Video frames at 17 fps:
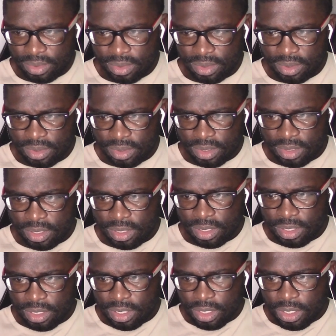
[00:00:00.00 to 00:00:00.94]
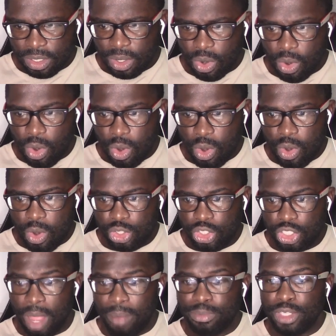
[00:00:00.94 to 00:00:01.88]
Oh, no.
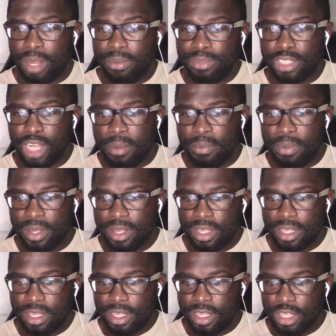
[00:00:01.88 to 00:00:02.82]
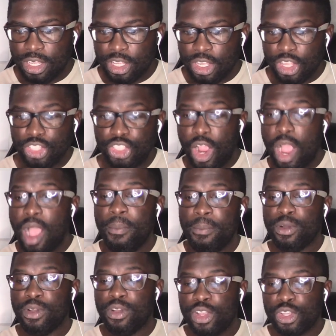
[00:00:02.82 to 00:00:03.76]
Ooh, jump! Split.
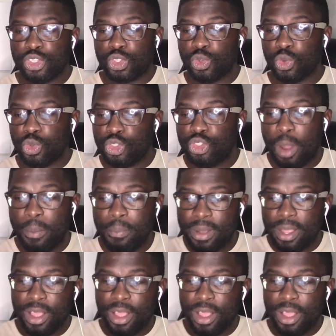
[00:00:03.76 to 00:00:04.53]
Jump! So jump!